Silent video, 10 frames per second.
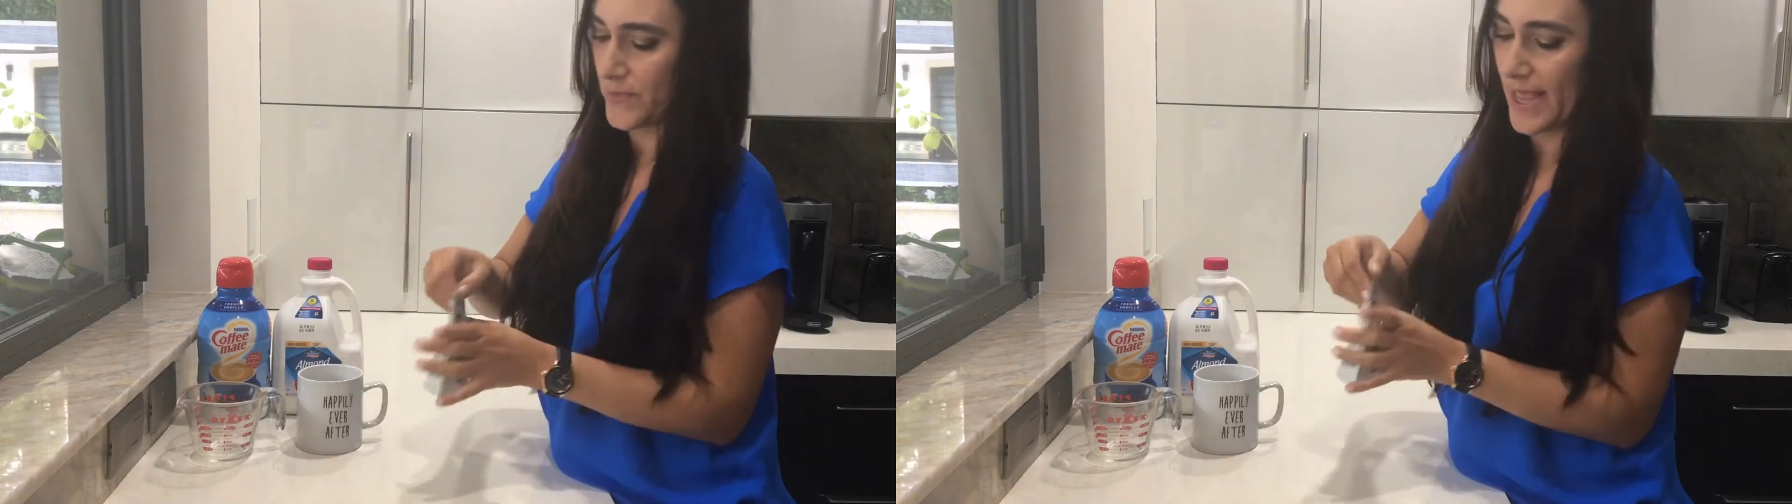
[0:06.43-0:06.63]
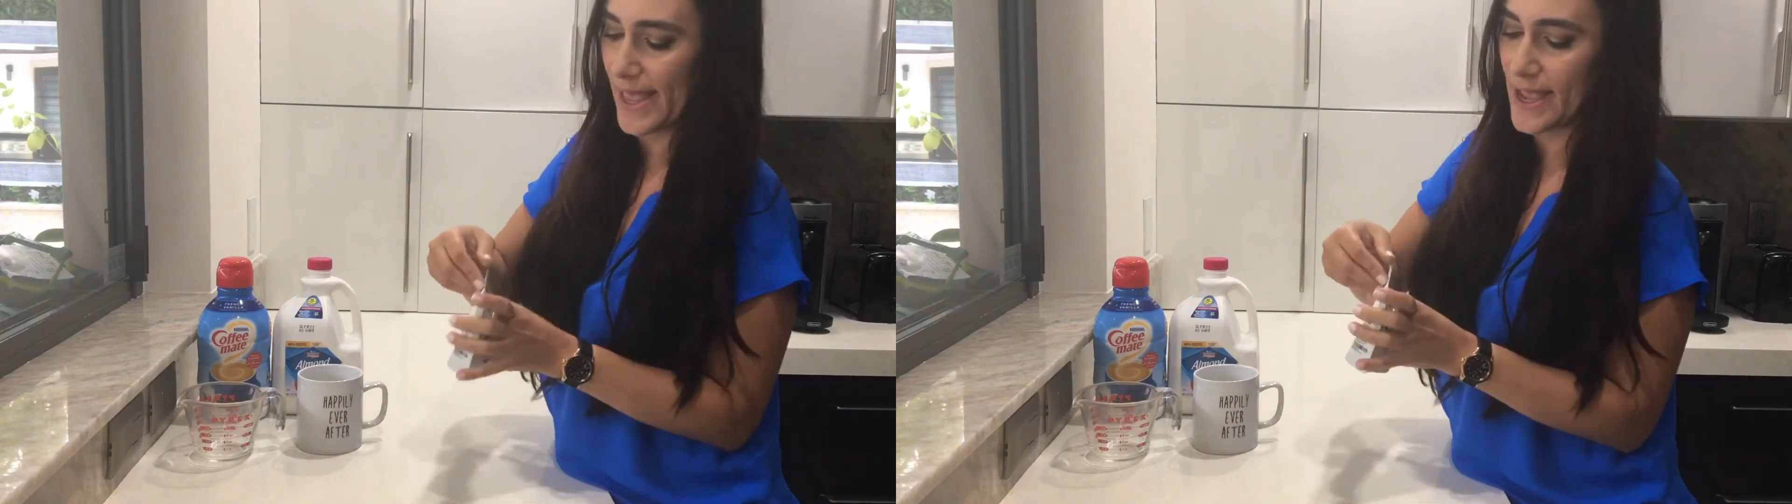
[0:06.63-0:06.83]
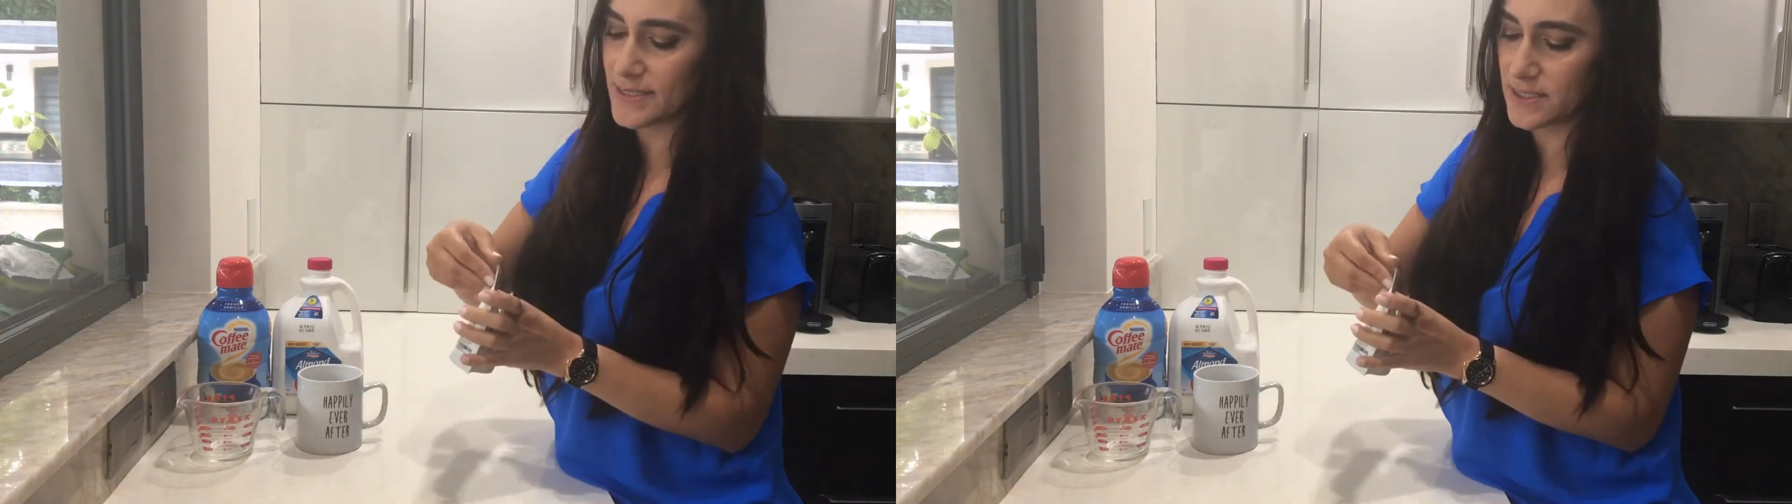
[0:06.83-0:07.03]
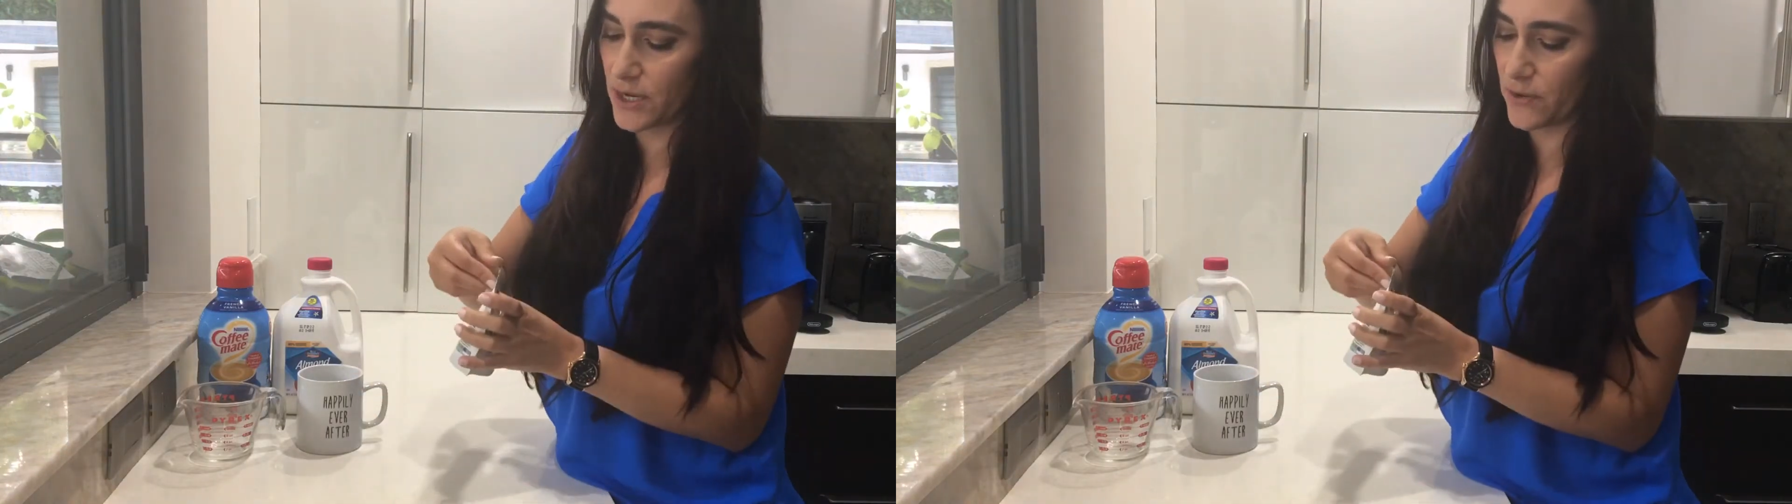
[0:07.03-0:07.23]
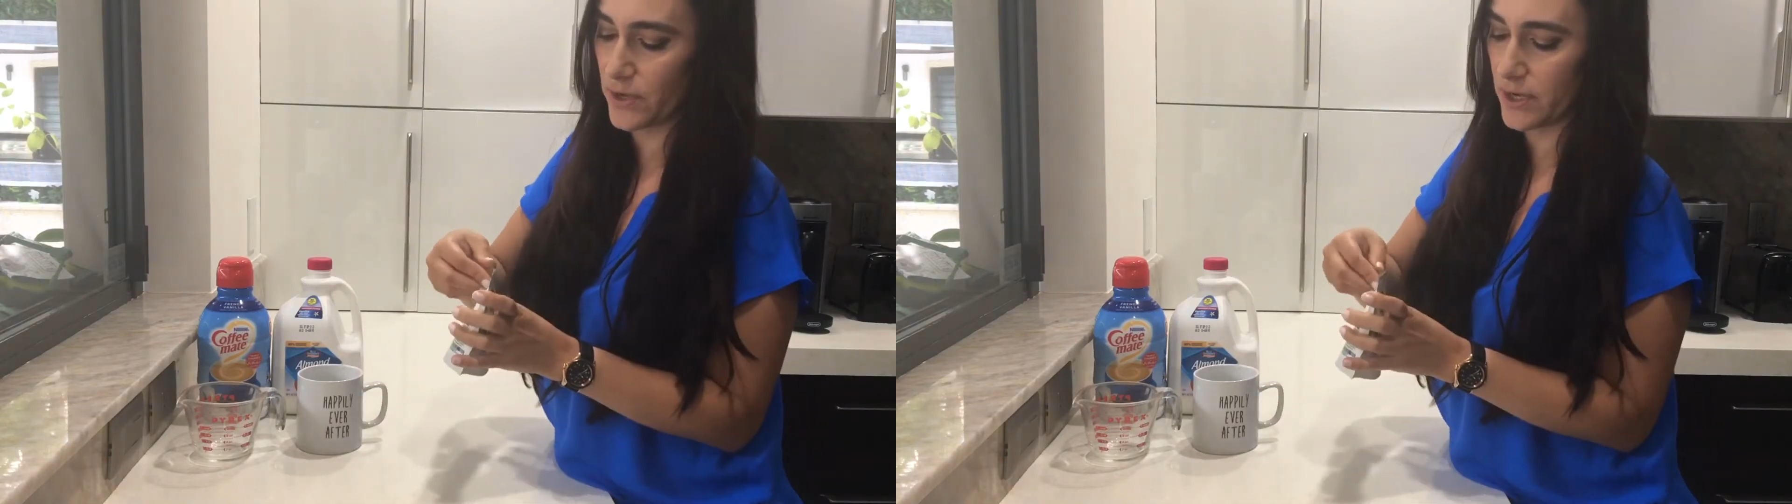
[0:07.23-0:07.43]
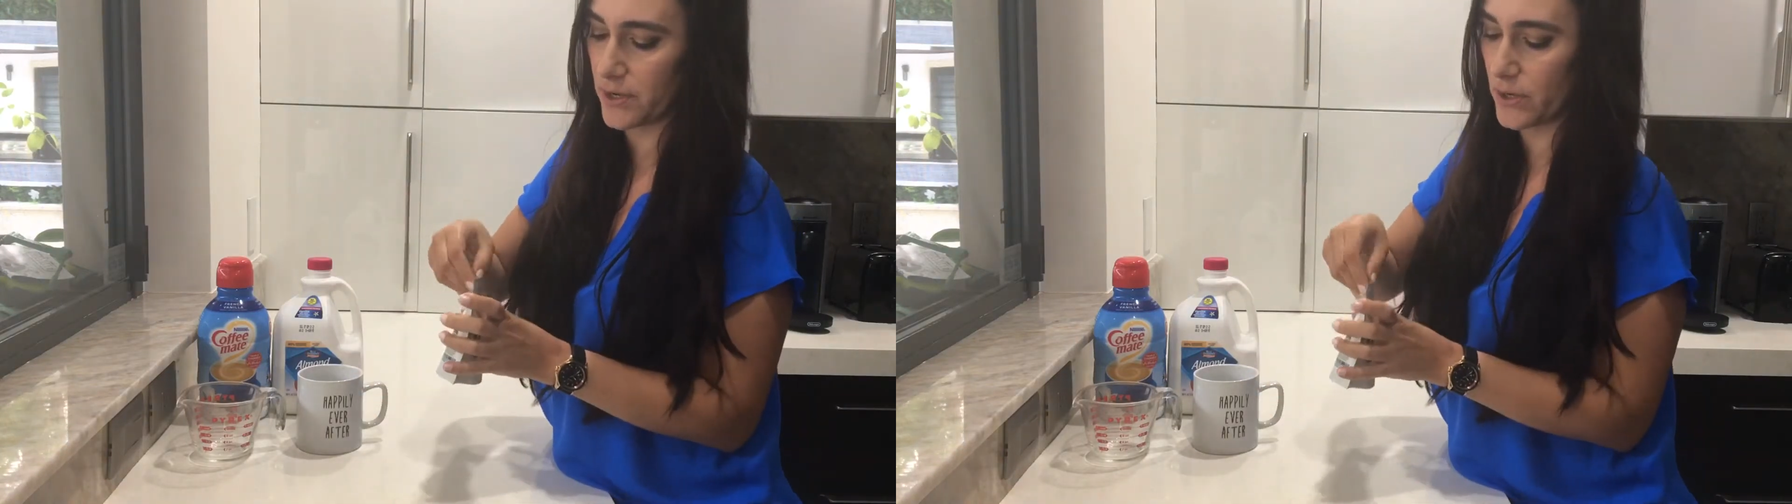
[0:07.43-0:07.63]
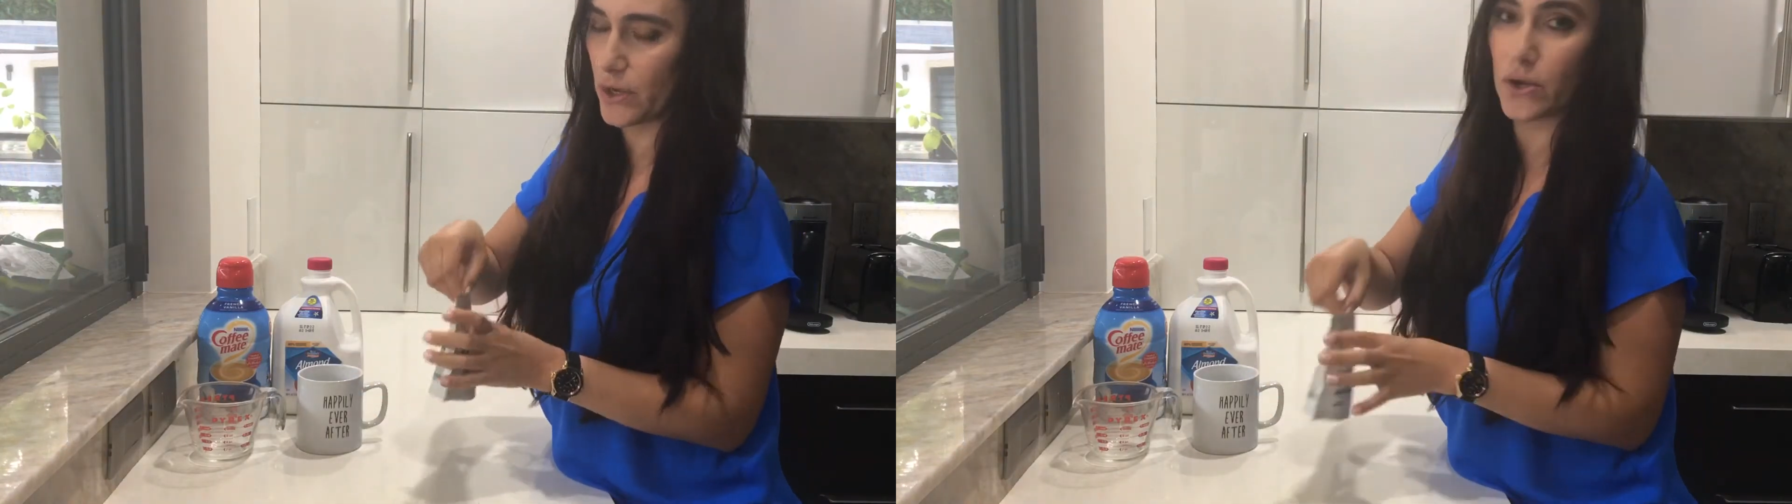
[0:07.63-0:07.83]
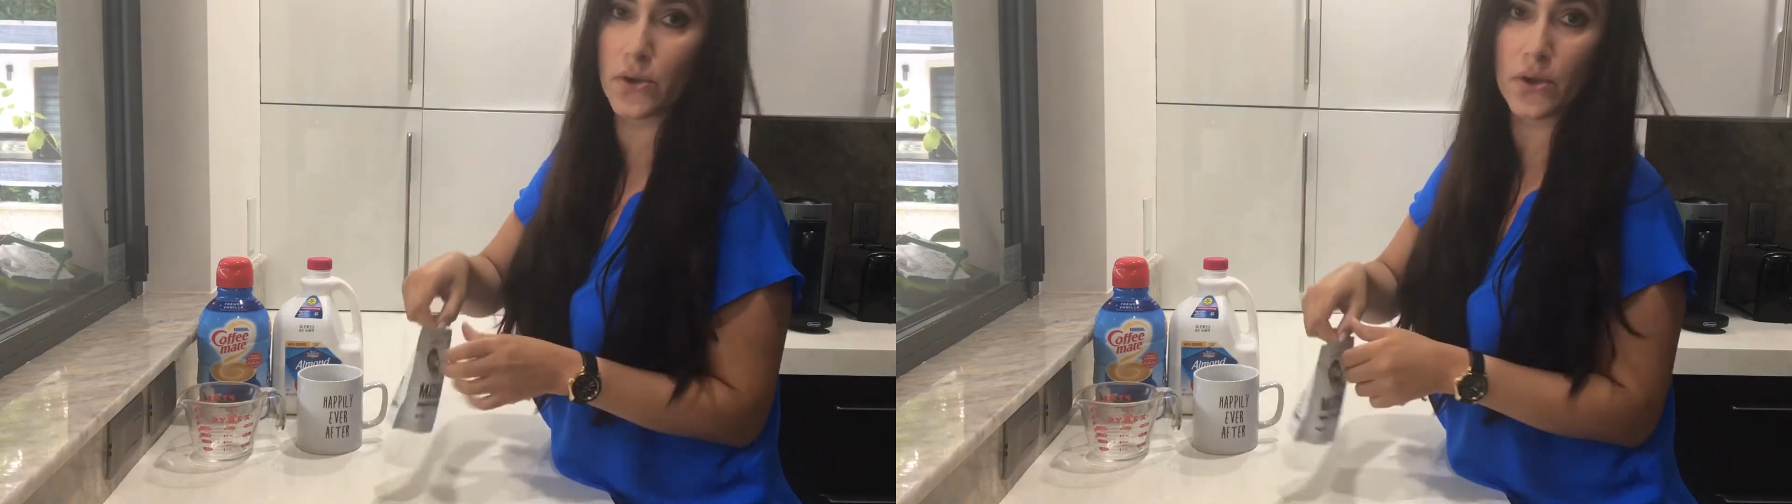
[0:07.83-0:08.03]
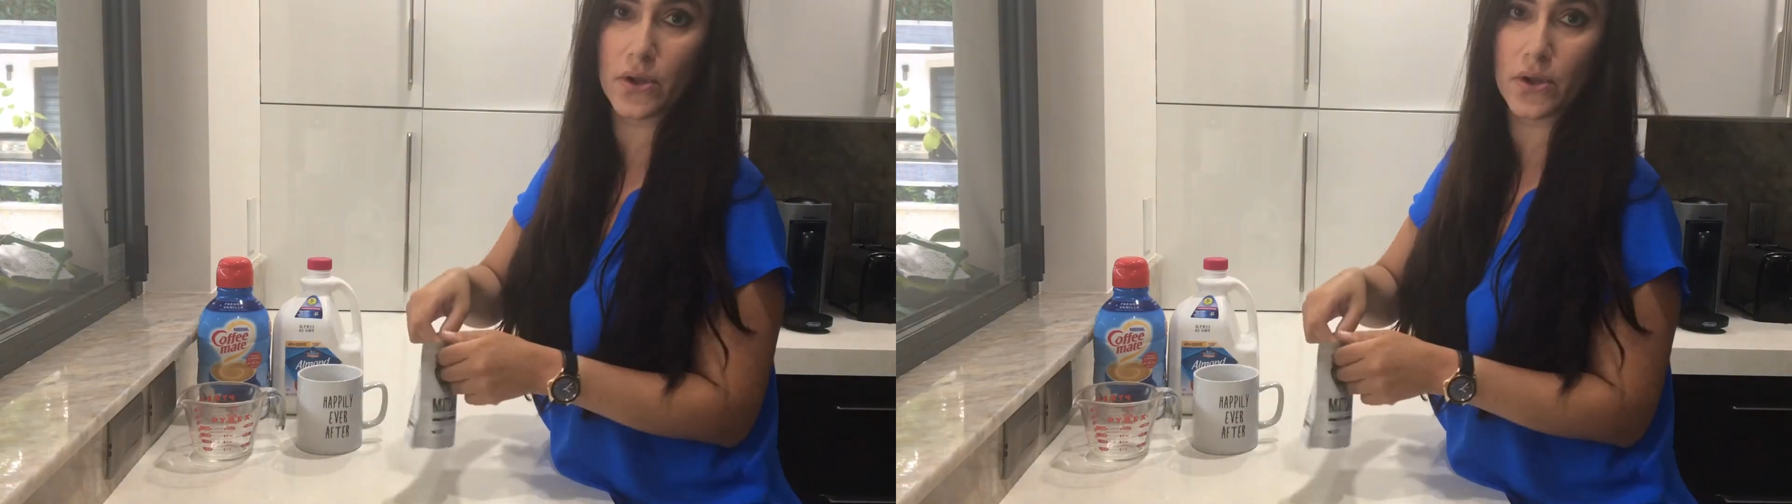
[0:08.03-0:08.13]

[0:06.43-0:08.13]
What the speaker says: It has a greener look